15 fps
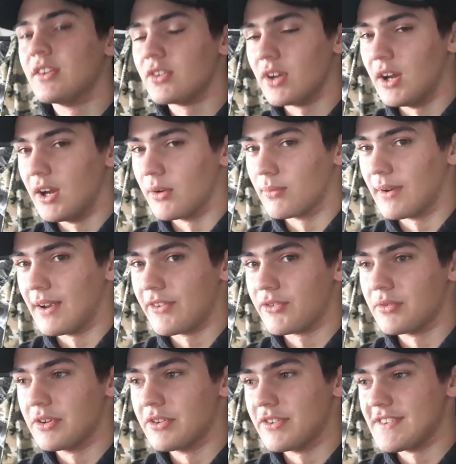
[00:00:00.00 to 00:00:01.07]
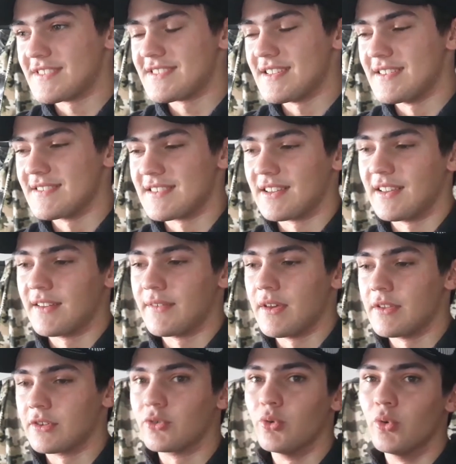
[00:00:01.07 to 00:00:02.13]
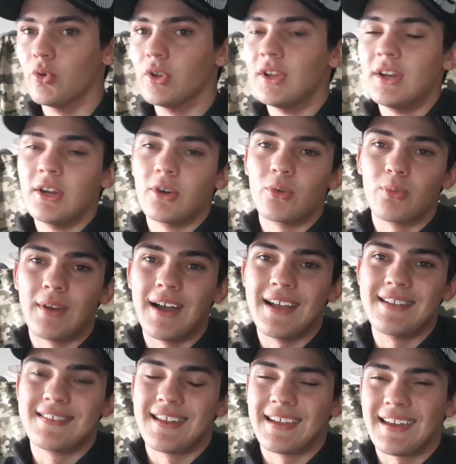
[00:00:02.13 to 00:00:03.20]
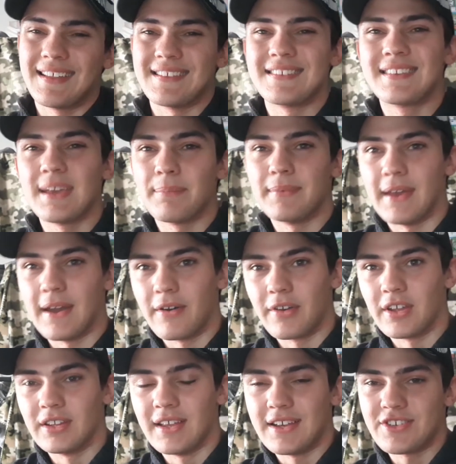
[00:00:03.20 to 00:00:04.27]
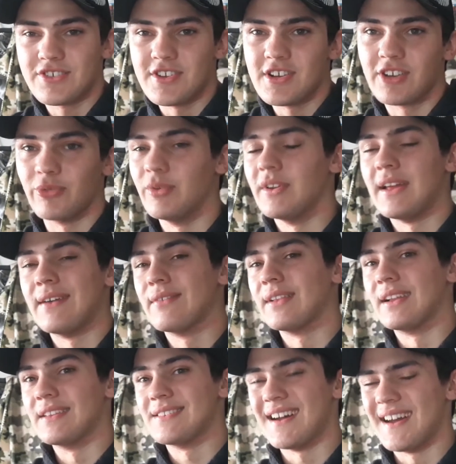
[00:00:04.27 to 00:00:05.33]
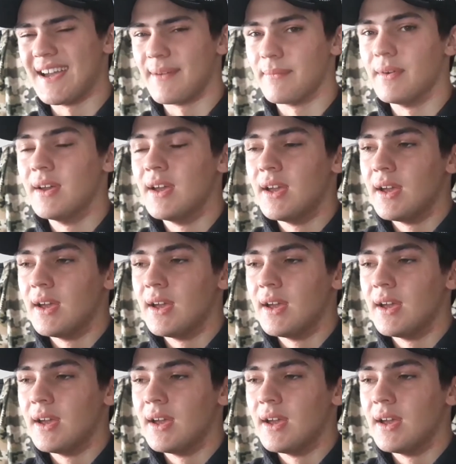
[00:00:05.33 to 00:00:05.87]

Rise of the Resistance, and a lot of other cool rides that I kind of skipped out on last year because we didn't have a lot of time.